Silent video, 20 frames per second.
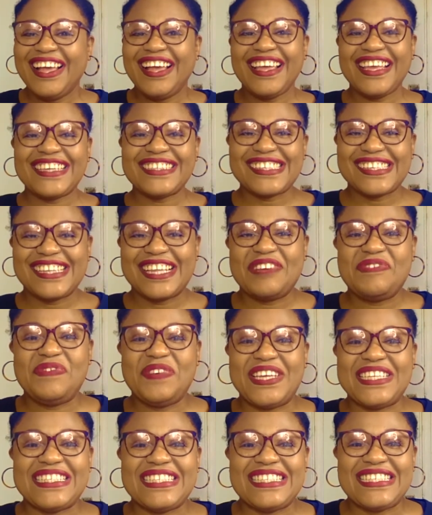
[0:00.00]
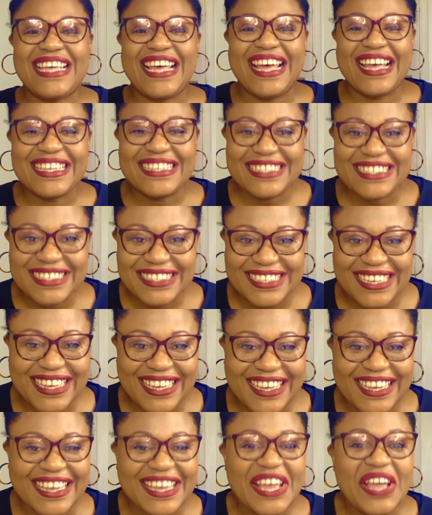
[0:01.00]
Isn't that
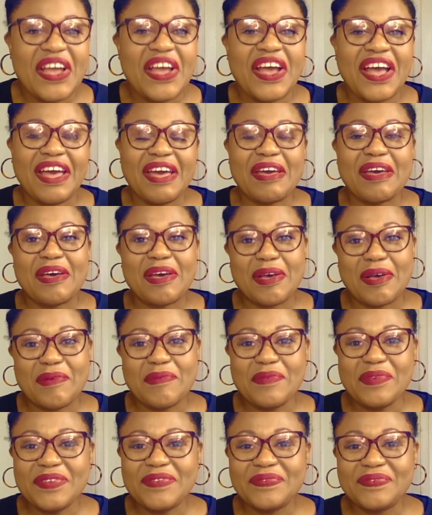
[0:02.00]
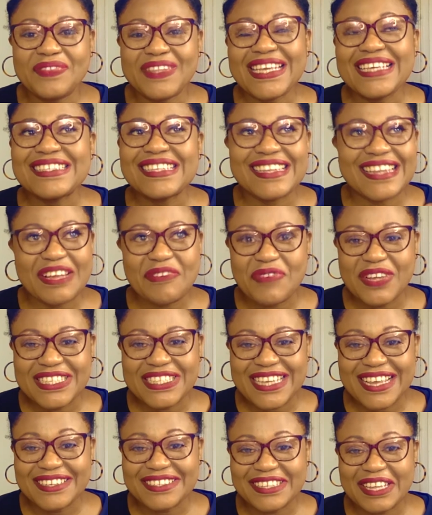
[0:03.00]
fantastic? Isn't that
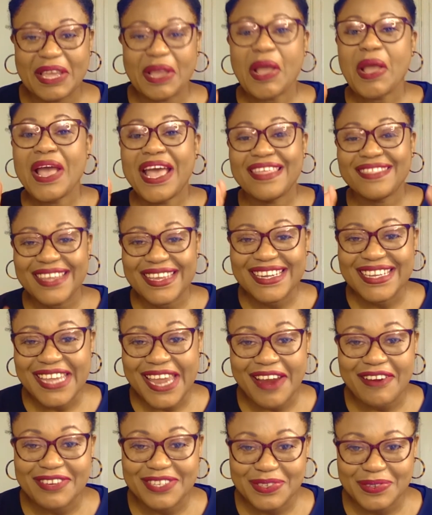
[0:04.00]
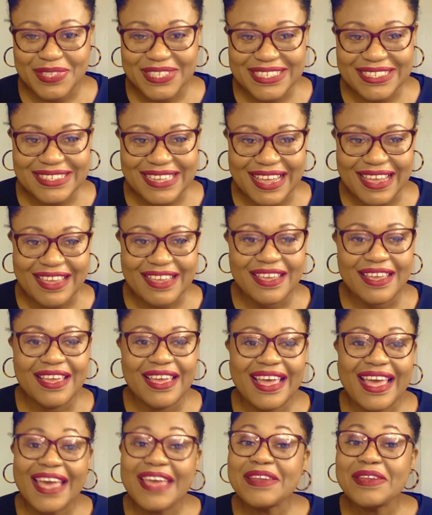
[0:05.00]
fantastic? And then he carries on to say,
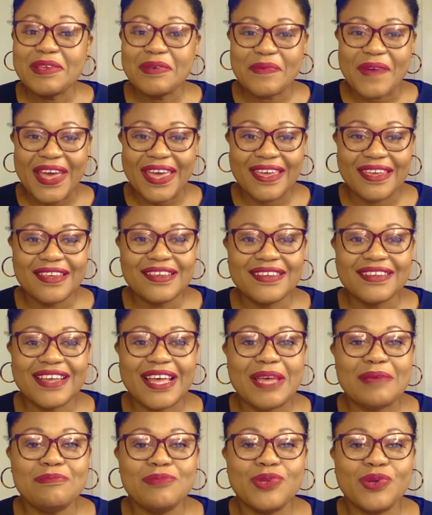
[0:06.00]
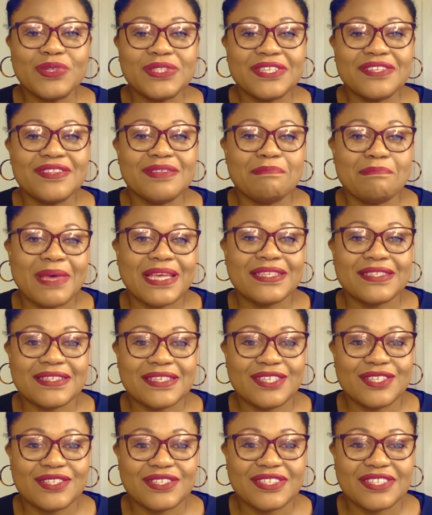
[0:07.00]
"Anyway, I'm not in the
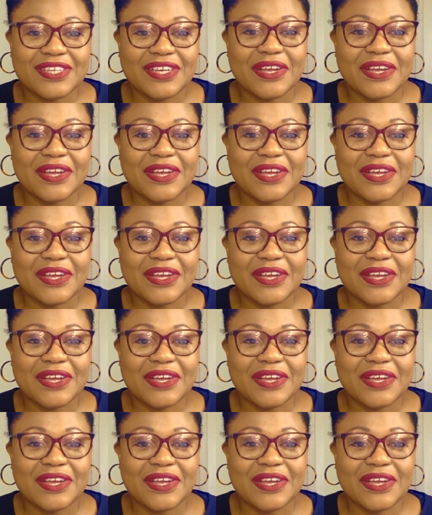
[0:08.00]
message